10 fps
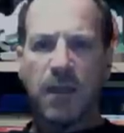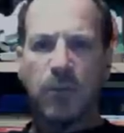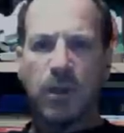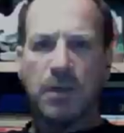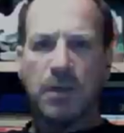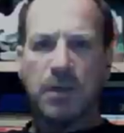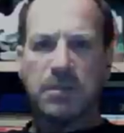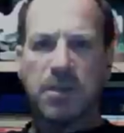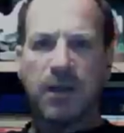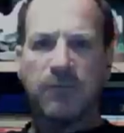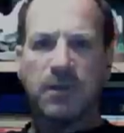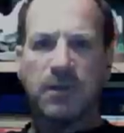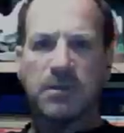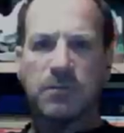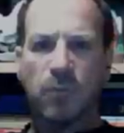obvious when we
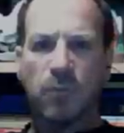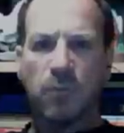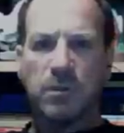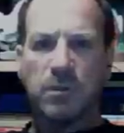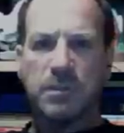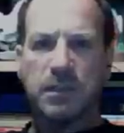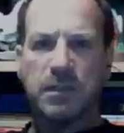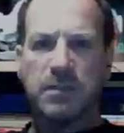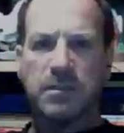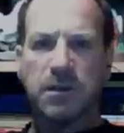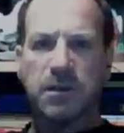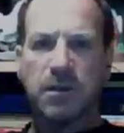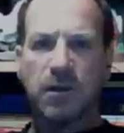see these couple